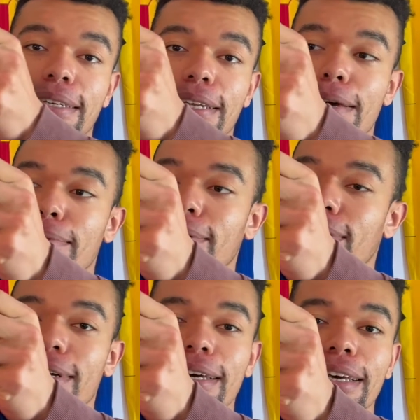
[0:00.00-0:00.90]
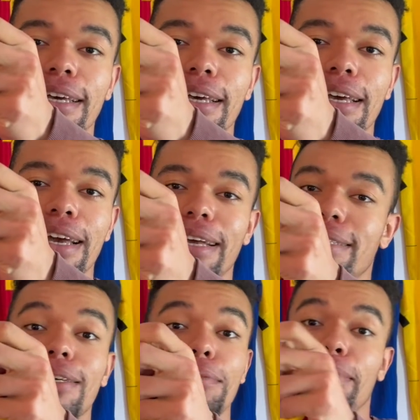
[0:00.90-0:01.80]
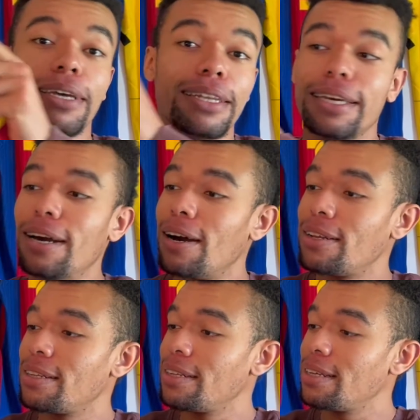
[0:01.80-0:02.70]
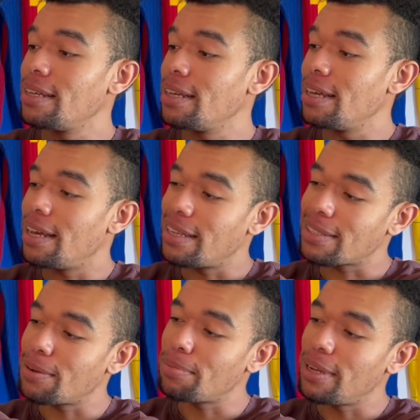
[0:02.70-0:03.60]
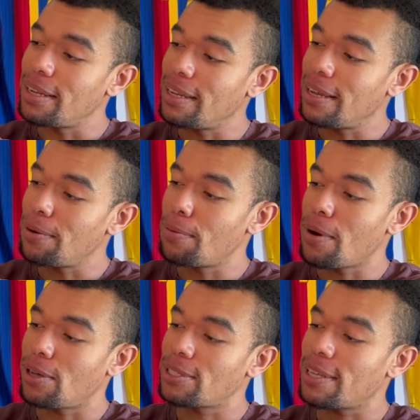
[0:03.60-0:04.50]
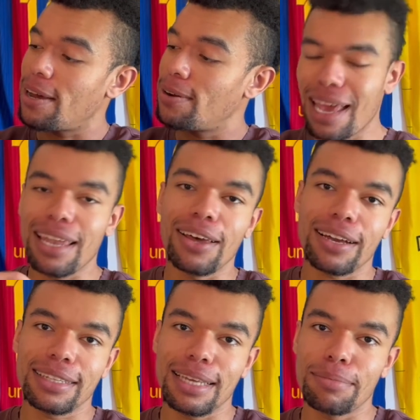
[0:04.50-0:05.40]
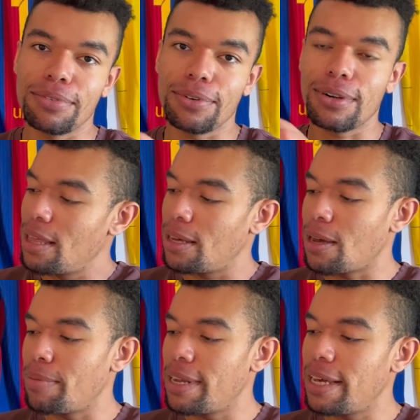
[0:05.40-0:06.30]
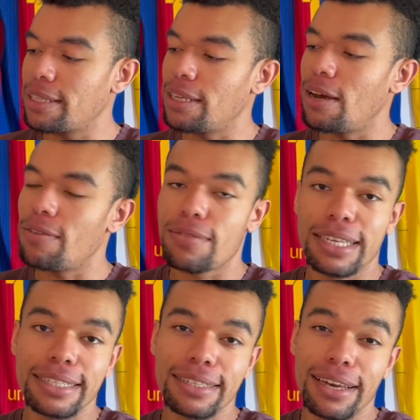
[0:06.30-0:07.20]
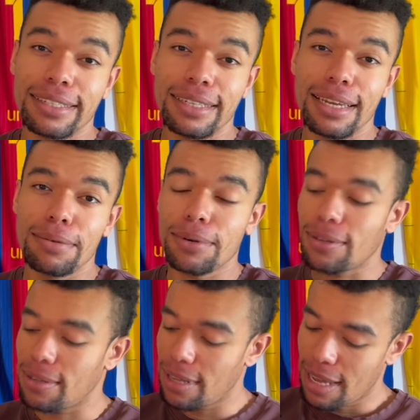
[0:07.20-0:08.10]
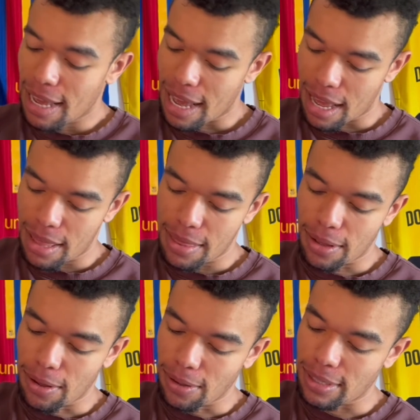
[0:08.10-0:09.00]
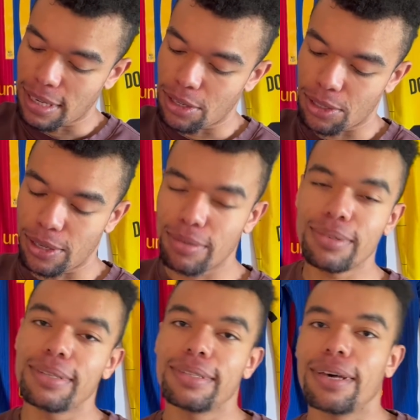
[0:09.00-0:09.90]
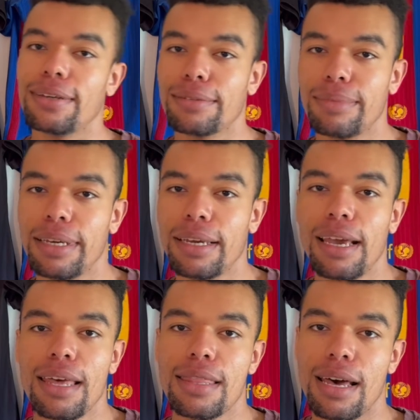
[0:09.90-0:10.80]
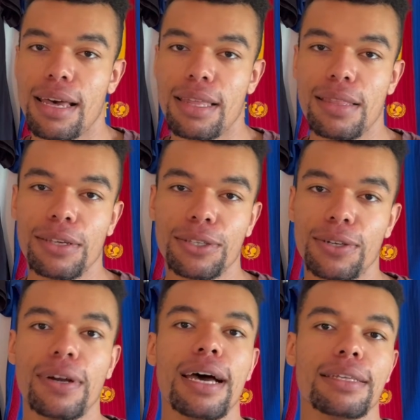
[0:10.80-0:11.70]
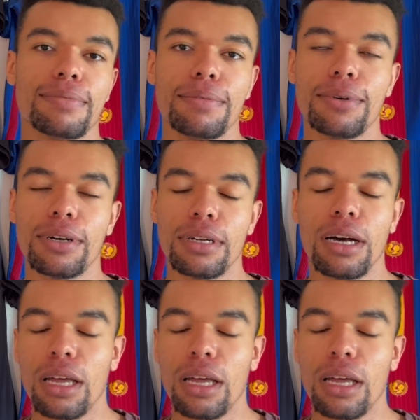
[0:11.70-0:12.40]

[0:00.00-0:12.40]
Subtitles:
label, it's completely gone. It's completely washed out. And like I said before, the combination of this sizing label and the holes in the shirt tells me that this shirt has been worn a